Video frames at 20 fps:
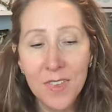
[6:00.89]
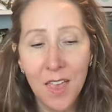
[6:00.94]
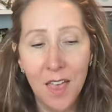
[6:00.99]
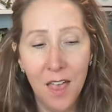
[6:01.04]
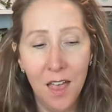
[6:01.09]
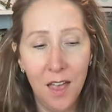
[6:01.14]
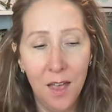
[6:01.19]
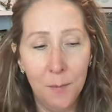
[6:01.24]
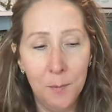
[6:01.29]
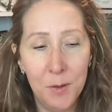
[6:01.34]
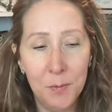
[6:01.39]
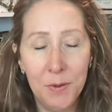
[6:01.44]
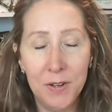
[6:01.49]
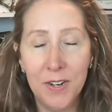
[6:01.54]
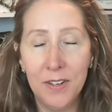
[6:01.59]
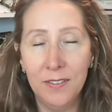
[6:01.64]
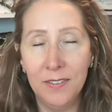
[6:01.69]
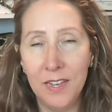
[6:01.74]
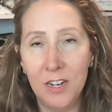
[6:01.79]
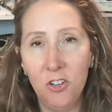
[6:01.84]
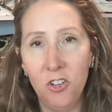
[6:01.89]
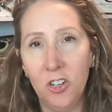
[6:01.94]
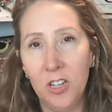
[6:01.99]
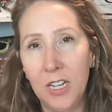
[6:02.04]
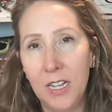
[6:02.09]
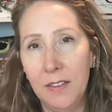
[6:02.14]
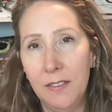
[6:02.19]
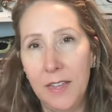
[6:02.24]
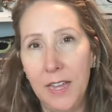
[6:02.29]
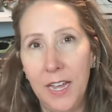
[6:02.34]
Um, but
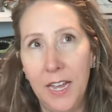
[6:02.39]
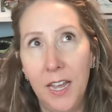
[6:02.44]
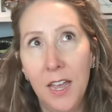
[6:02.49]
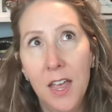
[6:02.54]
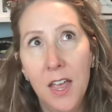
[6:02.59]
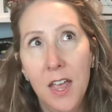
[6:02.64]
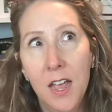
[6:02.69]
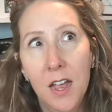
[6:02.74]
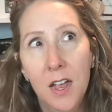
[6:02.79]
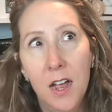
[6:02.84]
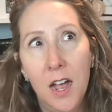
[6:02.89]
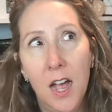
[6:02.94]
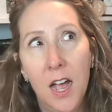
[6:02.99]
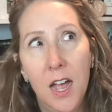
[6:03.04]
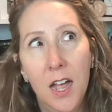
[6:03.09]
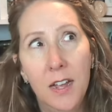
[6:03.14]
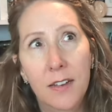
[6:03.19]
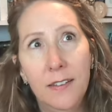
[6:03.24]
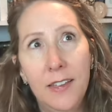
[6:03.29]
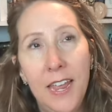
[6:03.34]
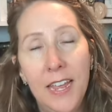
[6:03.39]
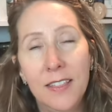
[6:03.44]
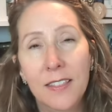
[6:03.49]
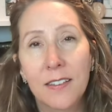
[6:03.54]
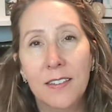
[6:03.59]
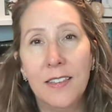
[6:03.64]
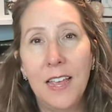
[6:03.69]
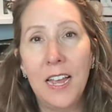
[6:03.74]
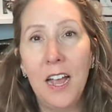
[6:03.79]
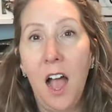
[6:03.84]
essentially, they uh, take
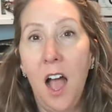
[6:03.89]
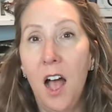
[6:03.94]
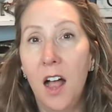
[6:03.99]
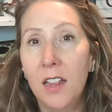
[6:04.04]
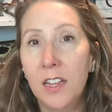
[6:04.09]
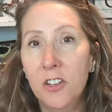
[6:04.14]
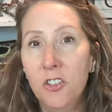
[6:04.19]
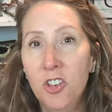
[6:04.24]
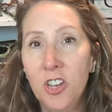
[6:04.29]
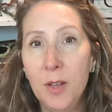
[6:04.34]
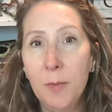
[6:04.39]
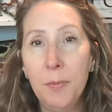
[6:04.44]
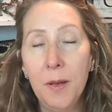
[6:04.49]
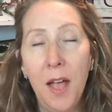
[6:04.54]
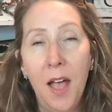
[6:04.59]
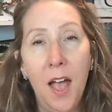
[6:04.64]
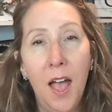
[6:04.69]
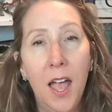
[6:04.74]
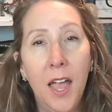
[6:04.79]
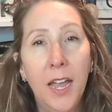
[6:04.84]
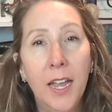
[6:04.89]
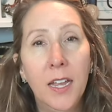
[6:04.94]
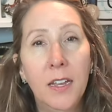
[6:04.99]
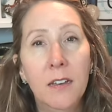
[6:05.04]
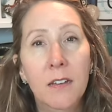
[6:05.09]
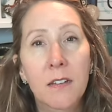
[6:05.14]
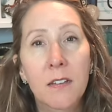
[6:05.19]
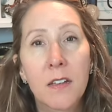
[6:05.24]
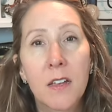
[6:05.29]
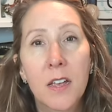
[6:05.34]
the psychology
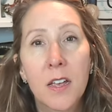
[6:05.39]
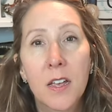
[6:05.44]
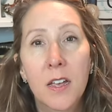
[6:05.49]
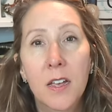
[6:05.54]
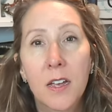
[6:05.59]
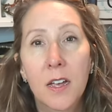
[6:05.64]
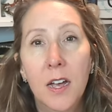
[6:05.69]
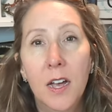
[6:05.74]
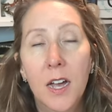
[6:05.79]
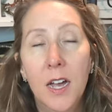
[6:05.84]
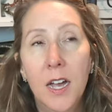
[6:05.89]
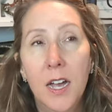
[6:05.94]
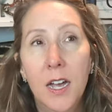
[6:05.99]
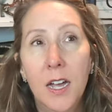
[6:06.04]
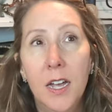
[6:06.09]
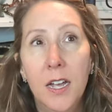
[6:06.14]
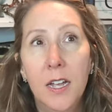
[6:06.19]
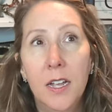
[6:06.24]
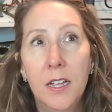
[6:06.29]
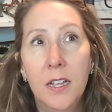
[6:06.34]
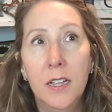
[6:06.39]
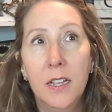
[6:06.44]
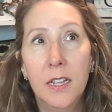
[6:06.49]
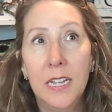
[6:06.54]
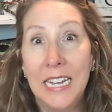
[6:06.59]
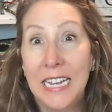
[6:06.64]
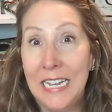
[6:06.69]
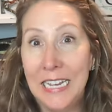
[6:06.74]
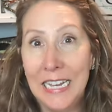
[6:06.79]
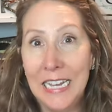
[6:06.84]
behind uh,
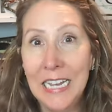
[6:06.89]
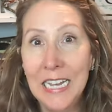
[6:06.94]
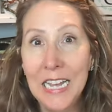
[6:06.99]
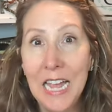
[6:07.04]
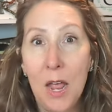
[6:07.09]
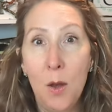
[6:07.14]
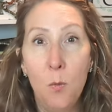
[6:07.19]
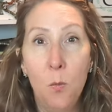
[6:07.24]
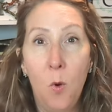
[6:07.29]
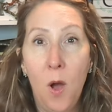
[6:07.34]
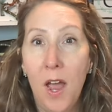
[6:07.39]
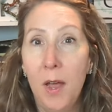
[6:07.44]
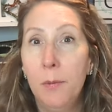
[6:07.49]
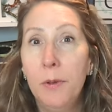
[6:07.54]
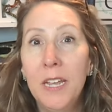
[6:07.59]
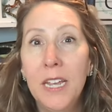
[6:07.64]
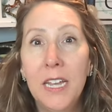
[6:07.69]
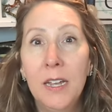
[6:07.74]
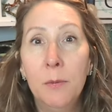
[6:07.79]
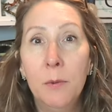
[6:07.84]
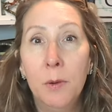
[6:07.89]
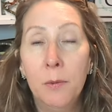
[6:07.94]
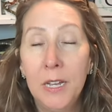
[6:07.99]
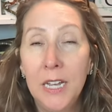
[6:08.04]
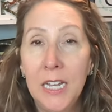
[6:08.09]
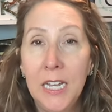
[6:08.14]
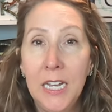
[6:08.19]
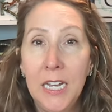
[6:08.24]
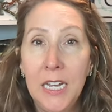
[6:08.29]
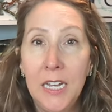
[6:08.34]
eating and why we eat what we
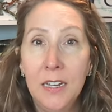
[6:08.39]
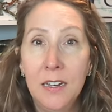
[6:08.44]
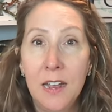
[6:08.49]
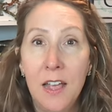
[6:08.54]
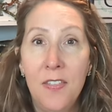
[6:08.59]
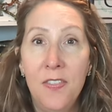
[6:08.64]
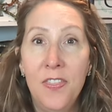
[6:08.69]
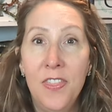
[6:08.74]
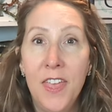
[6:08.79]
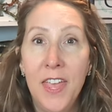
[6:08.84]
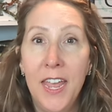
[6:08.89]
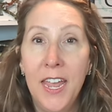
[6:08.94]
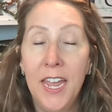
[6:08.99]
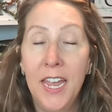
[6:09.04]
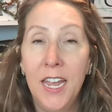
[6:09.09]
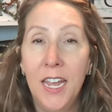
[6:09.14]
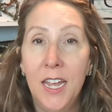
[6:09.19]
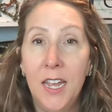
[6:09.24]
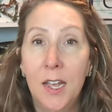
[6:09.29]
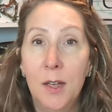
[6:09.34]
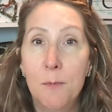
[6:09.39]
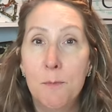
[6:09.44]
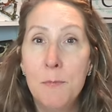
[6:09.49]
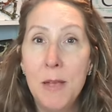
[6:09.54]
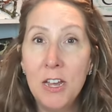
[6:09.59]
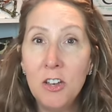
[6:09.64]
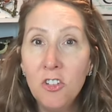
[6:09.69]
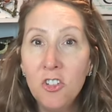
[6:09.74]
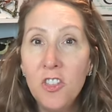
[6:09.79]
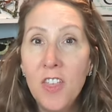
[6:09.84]
eat, and they
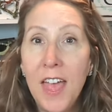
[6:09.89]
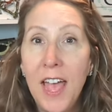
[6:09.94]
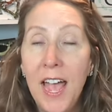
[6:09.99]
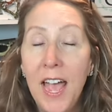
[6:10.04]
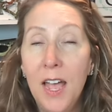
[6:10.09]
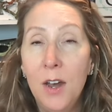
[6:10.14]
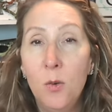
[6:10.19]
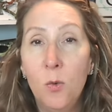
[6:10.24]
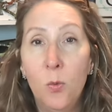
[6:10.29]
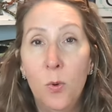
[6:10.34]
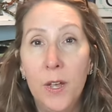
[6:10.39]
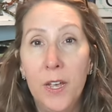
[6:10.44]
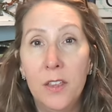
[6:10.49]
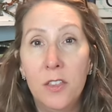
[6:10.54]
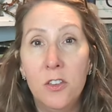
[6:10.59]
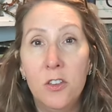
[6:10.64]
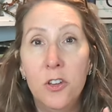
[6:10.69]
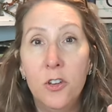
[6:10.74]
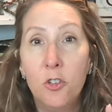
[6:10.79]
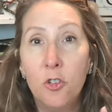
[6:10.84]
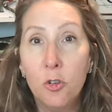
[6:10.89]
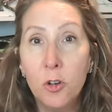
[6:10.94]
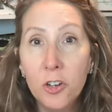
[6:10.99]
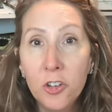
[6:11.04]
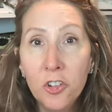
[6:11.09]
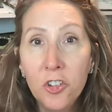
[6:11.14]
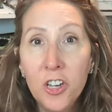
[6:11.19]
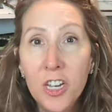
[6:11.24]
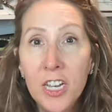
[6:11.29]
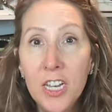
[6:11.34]
mesh that with
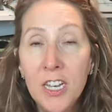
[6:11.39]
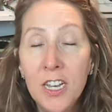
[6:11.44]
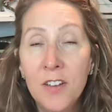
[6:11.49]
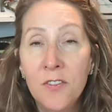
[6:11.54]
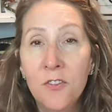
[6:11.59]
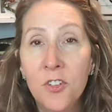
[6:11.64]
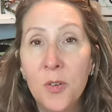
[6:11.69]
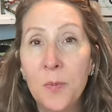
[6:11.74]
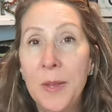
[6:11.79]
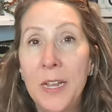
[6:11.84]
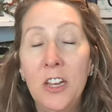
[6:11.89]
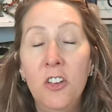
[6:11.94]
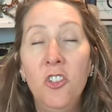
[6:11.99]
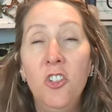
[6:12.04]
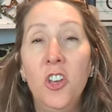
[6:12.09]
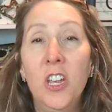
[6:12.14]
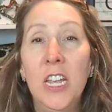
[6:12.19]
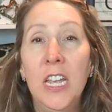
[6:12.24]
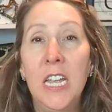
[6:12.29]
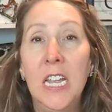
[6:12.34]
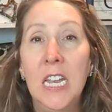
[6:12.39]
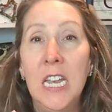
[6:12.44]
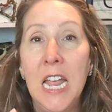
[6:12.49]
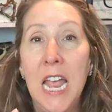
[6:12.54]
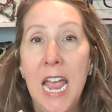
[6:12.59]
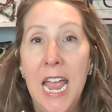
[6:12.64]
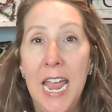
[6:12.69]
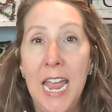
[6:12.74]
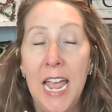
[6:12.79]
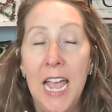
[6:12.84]
nutrition information
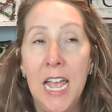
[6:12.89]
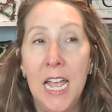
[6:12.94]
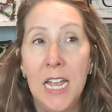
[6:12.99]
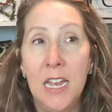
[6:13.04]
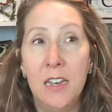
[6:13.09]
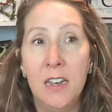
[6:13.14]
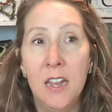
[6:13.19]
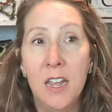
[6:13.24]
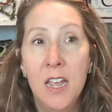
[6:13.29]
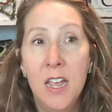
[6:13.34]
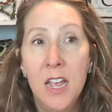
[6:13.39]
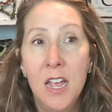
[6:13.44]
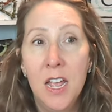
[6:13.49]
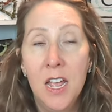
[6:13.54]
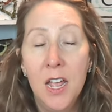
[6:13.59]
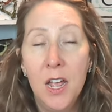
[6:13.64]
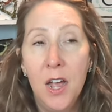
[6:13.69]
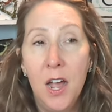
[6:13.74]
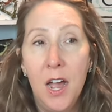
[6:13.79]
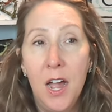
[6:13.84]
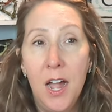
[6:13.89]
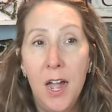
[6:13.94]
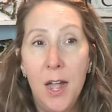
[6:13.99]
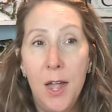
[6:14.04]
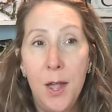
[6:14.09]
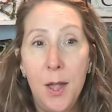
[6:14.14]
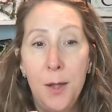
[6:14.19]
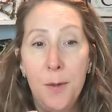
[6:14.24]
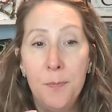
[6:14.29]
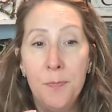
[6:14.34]
and
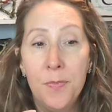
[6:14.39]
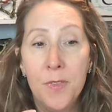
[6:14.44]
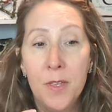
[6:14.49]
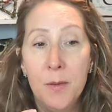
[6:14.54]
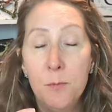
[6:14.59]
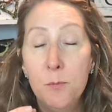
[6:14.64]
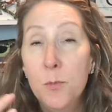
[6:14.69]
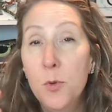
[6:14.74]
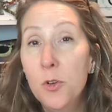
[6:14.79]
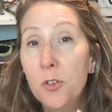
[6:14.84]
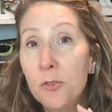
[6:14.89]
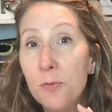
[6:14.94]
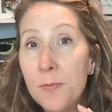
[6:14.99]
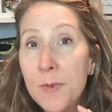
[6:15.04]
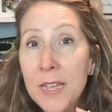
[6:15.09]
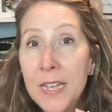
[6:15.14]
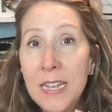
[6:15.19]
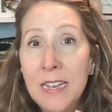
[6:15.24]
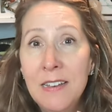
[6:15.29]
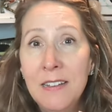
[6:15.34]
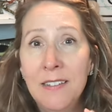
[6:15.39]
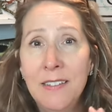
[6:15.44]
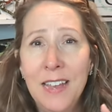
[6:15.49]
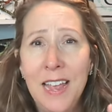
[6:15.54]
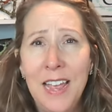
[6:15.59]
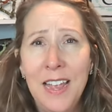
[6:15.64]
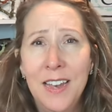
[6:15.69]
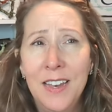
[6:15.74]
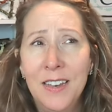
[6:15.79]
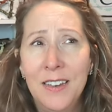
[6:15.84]
um, movement
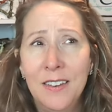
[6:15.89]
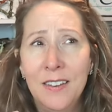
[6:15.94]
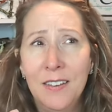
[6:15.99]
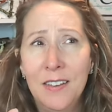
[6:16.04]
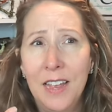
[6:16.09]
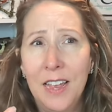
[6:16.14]
and